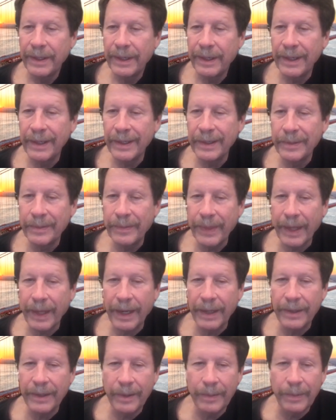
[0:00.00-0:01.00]
Um,
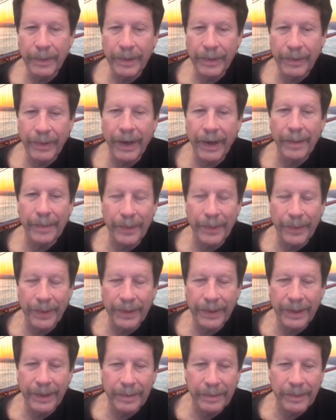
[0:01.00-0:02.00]
I hope we'll grapple with
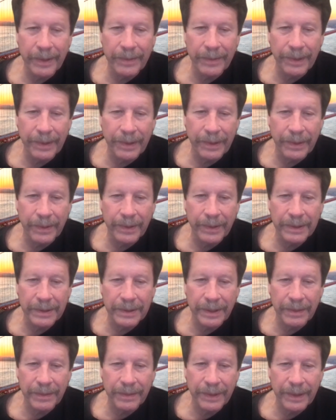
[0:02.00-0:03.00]
them over the course
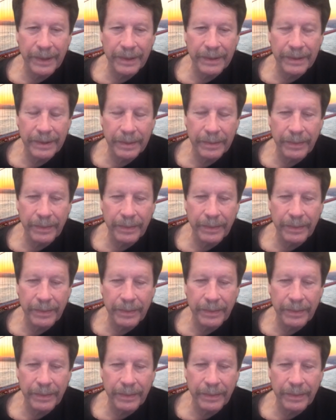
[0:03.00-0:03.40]
of the